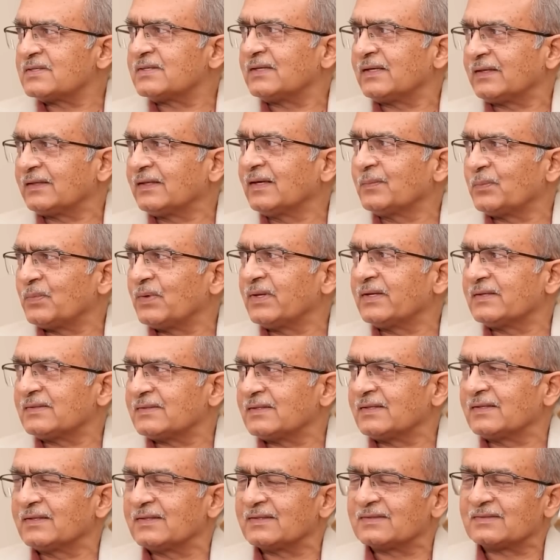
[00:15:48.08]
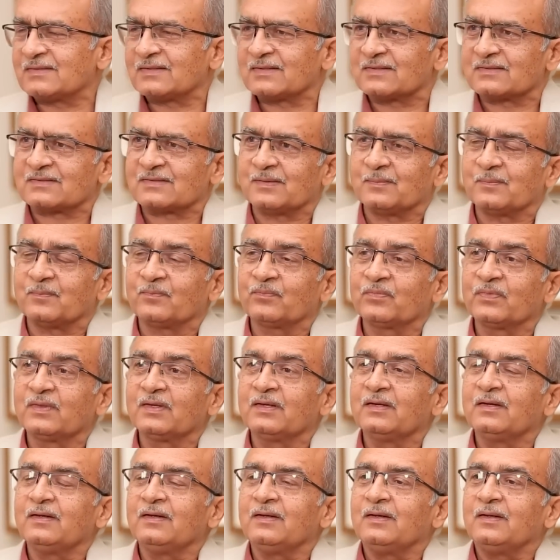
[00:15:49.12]
taking place in the system.
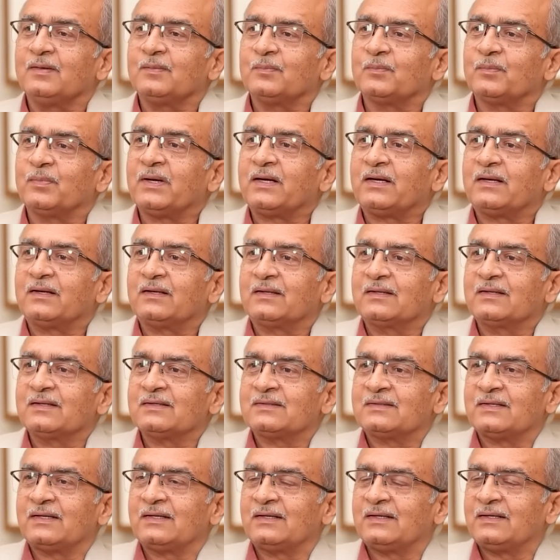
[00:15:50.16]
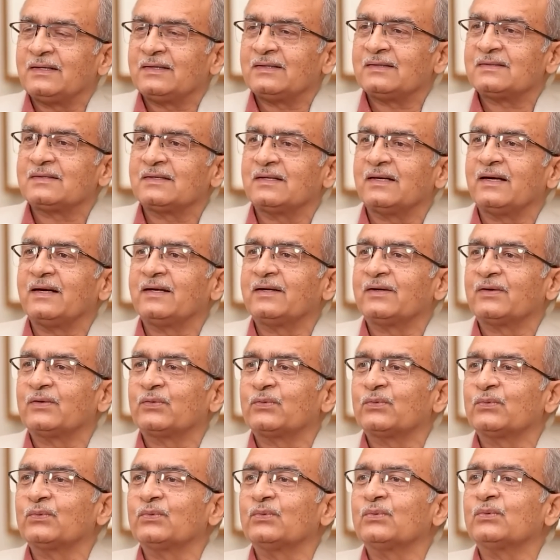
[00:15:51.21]
But this at least
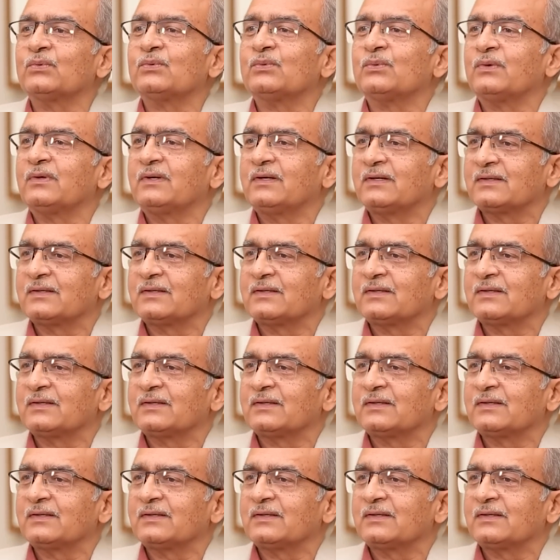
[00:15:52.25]
led to